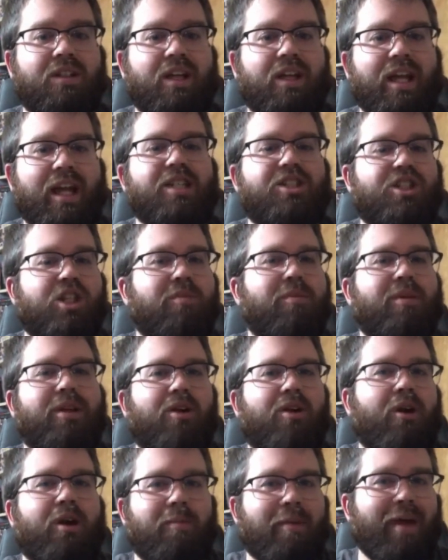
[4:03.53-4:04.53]
He shouldn't be
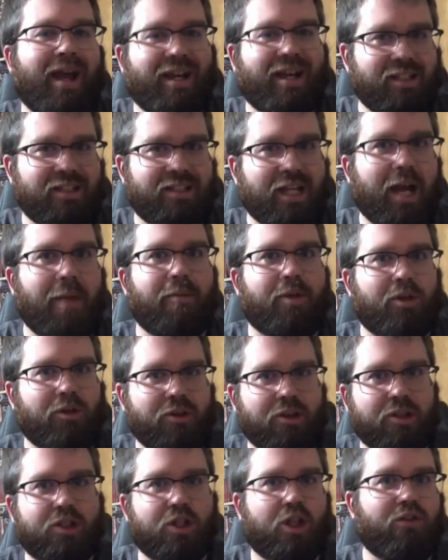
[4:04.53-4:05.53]
going back in time and doing
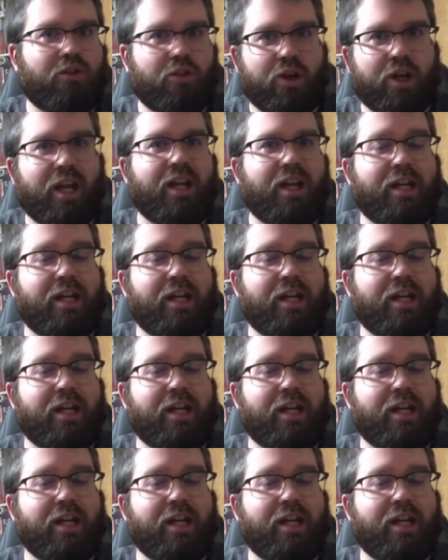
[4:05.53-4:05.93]
this all over again.